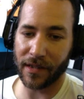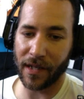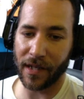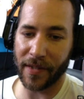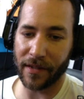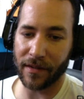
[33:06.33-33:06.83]

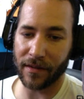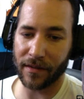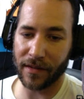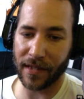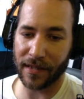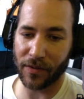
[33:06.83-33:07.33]
I mean,
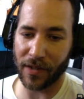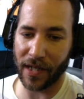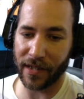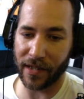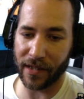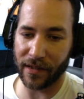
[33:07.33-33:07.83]
that's what I
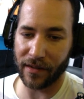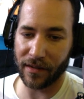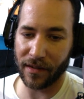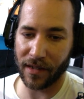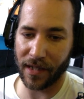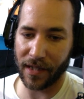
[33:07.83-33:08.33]
did.
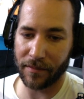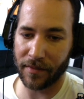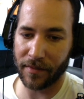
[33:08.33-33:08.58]
I,